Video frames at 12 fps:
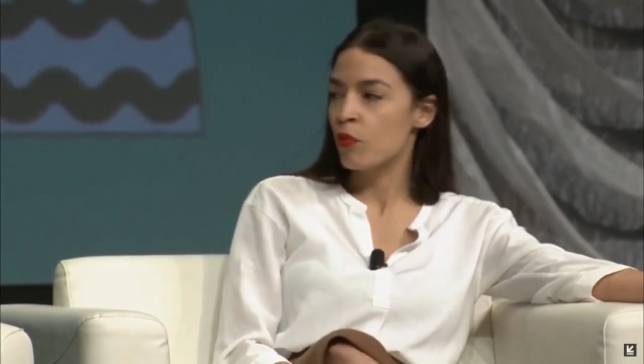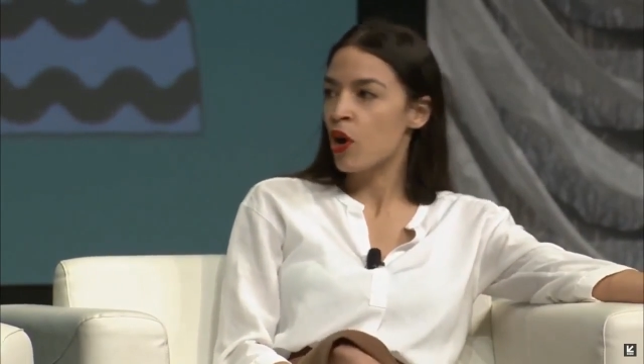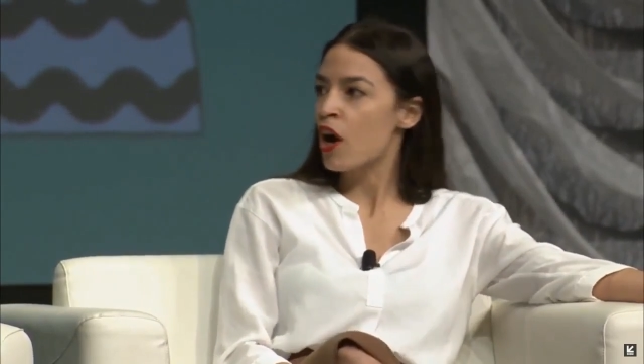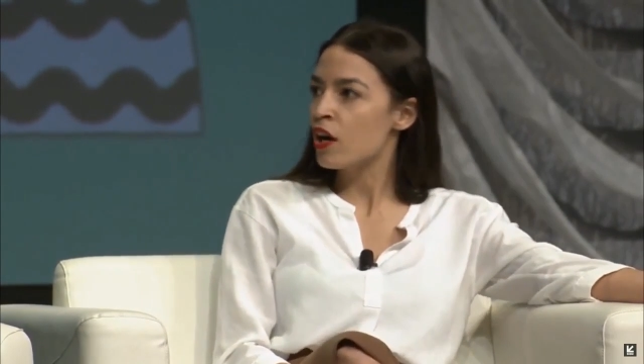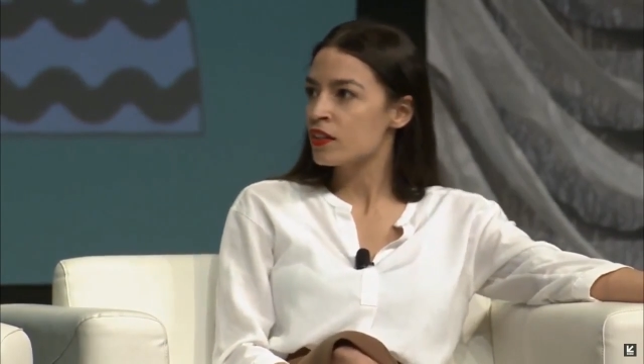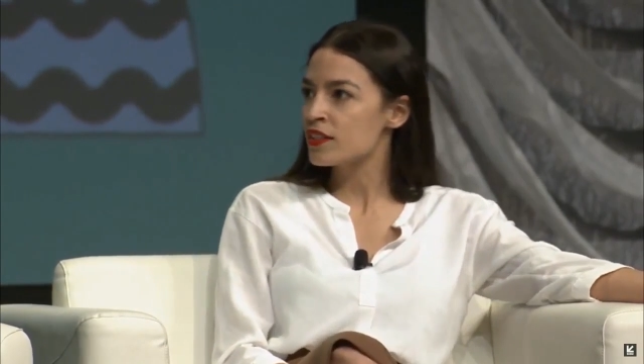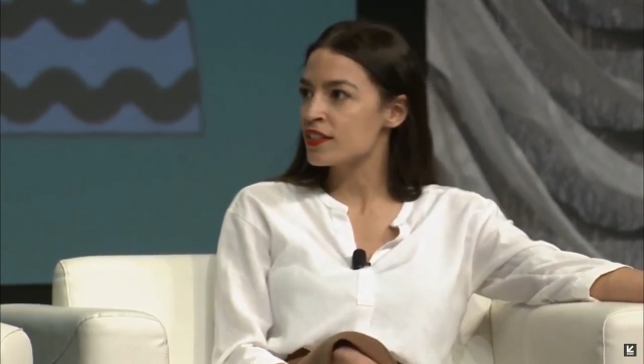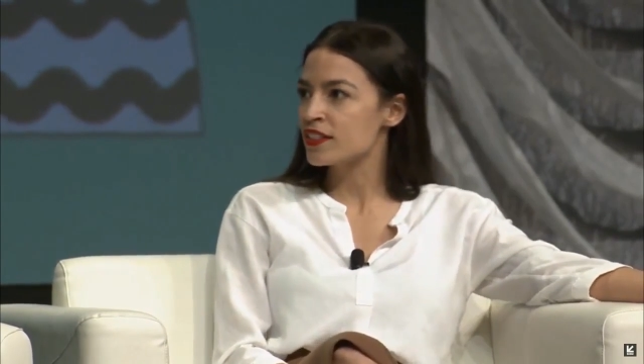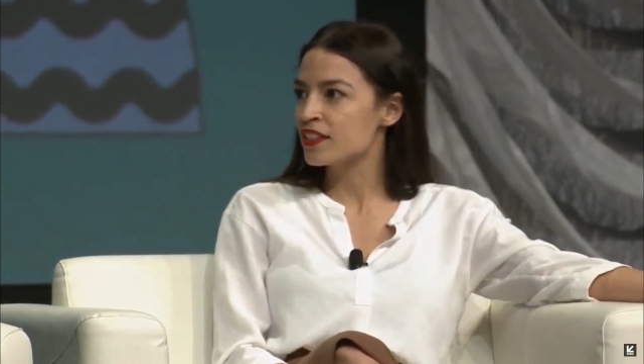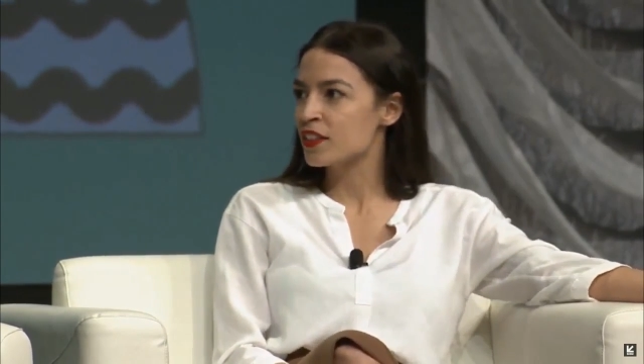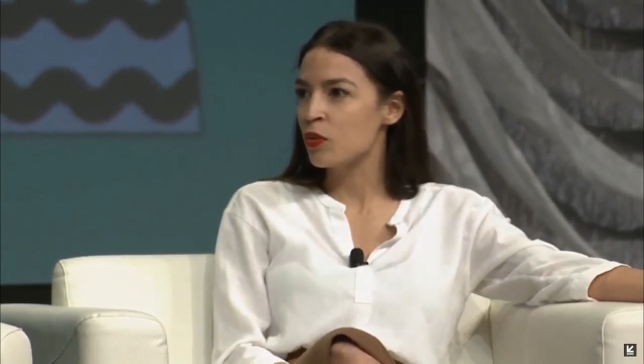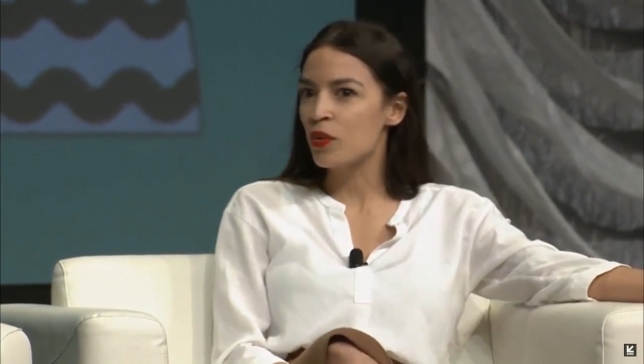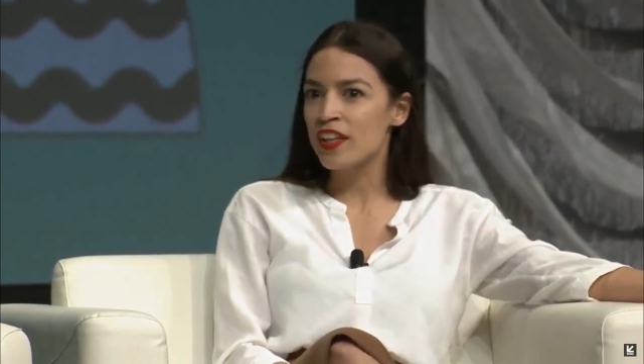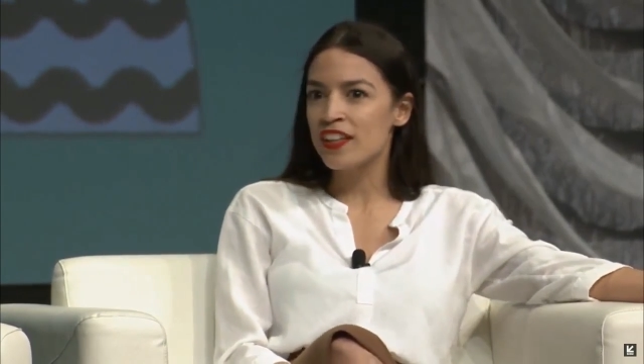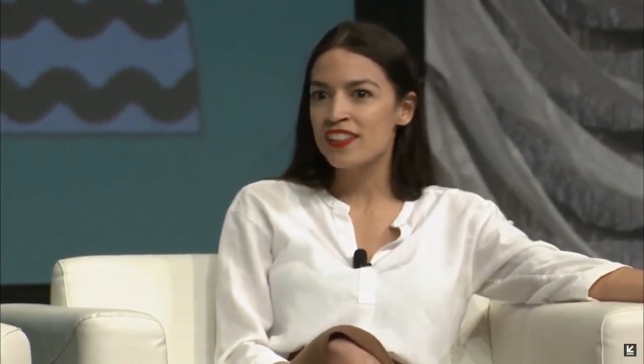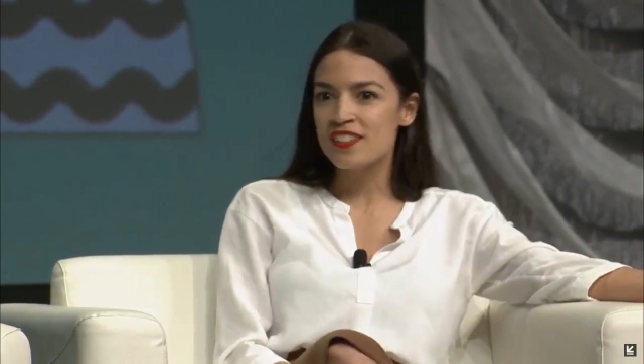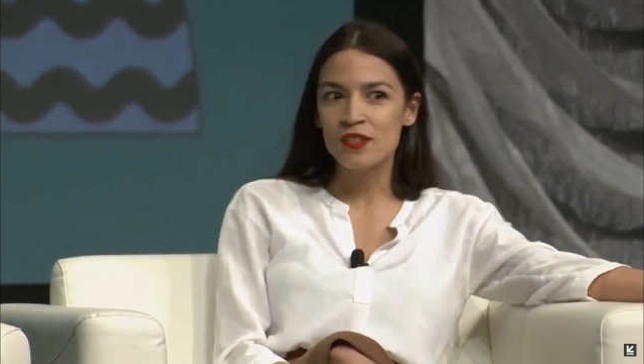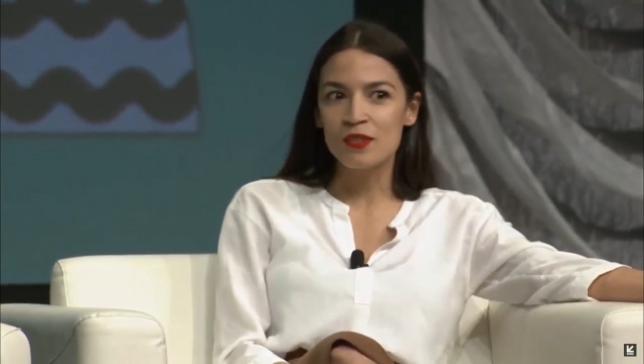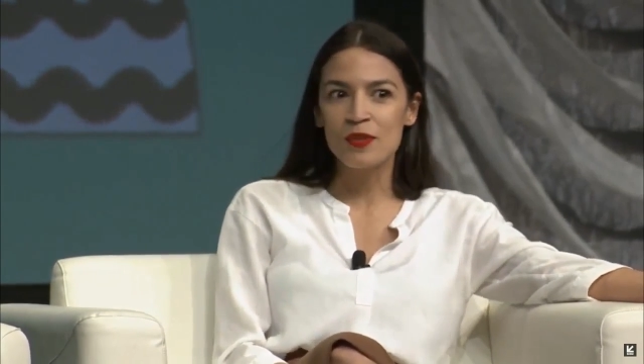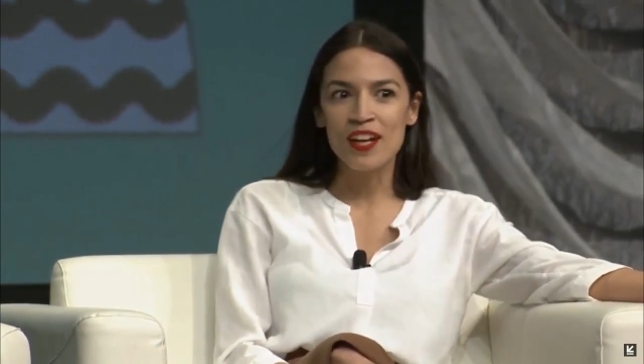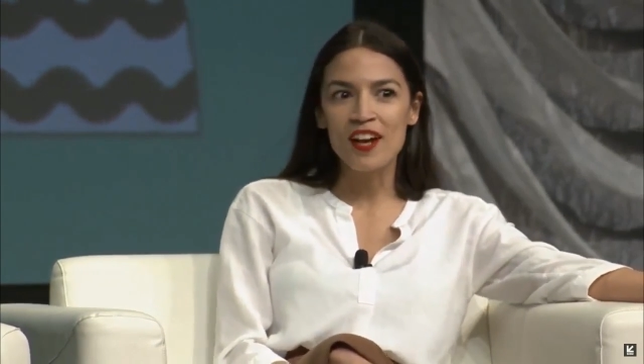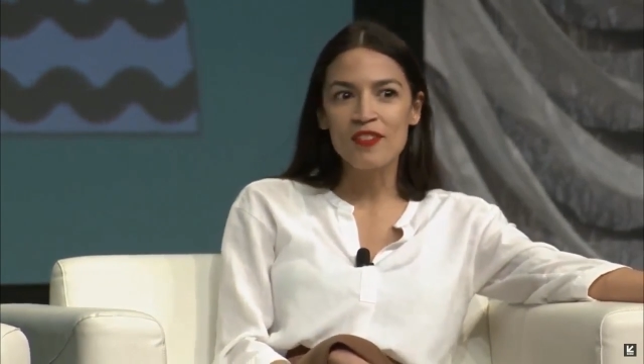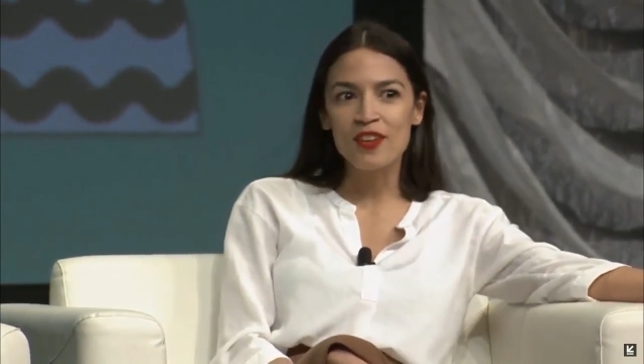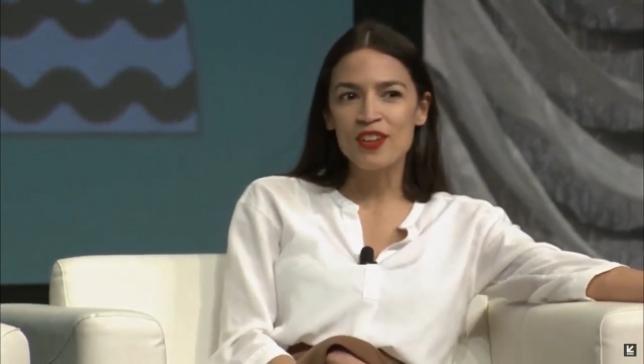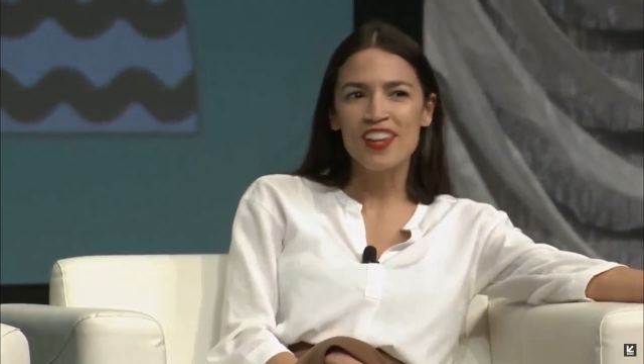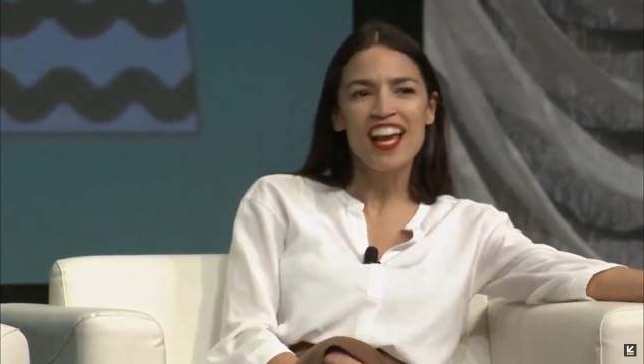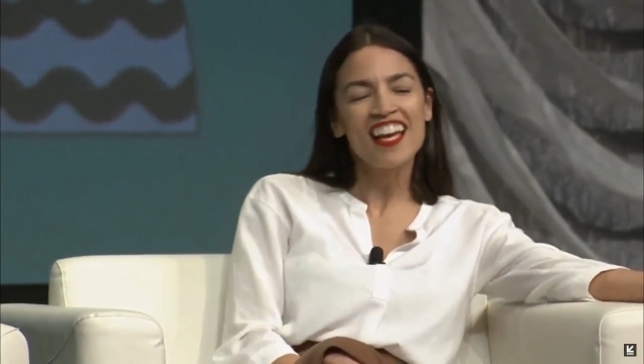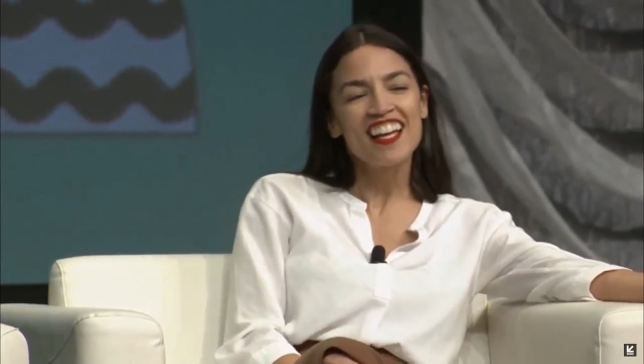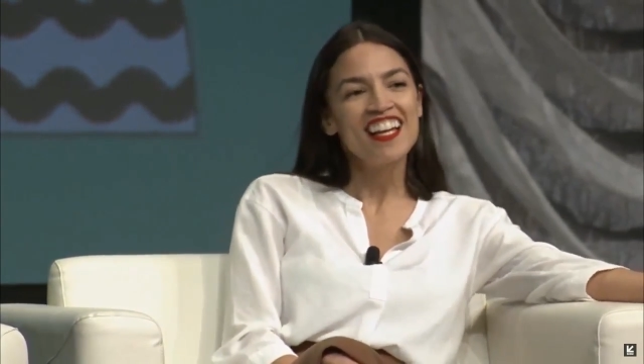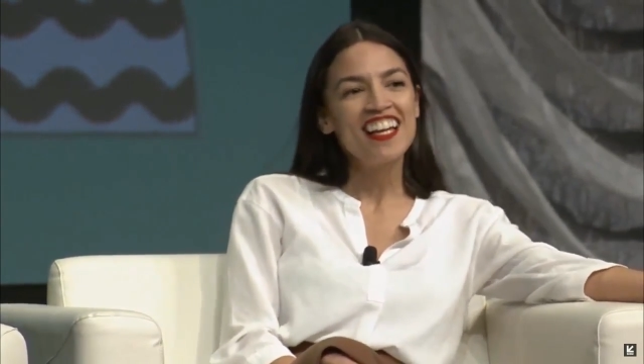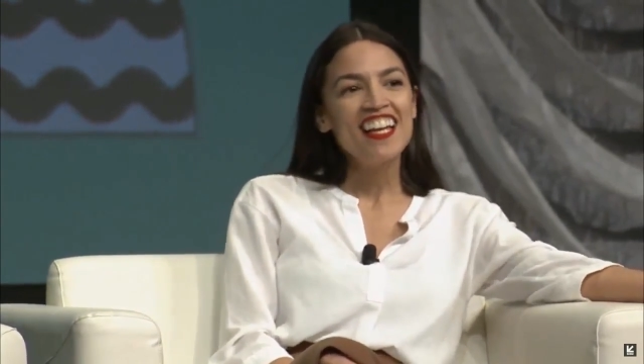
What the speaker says: Bronx and Queens or whatever, like